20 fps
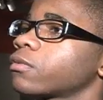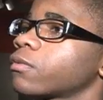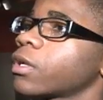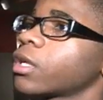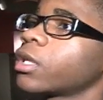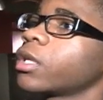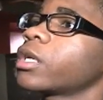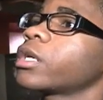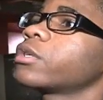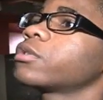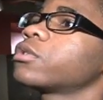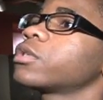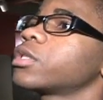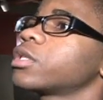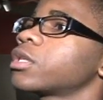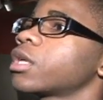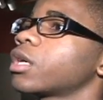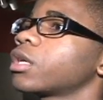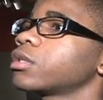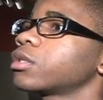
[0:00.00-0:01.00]
really
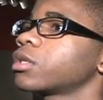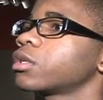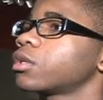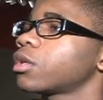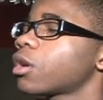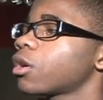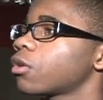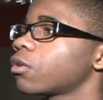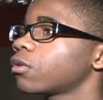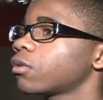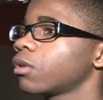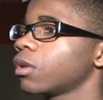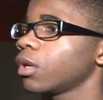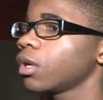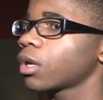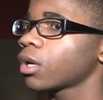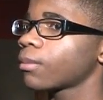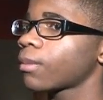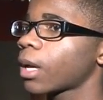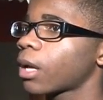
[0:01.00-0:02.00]
interesting to know
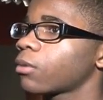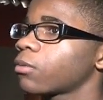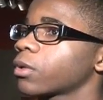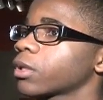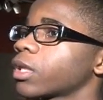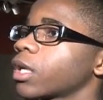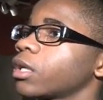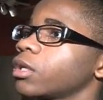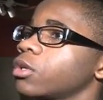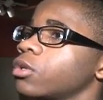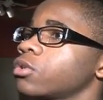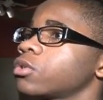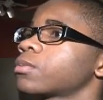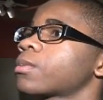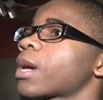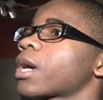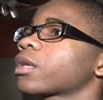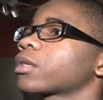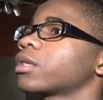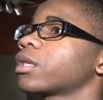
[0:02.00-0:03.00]
about what they used
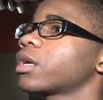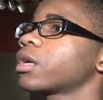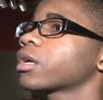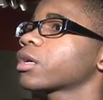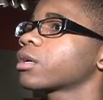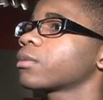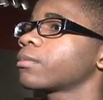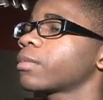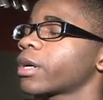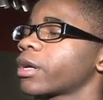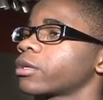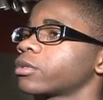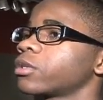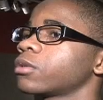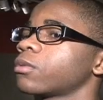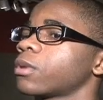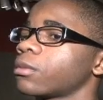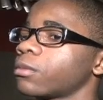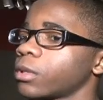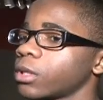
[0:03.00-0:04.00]
back then compared
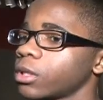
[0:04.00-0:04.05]
to what we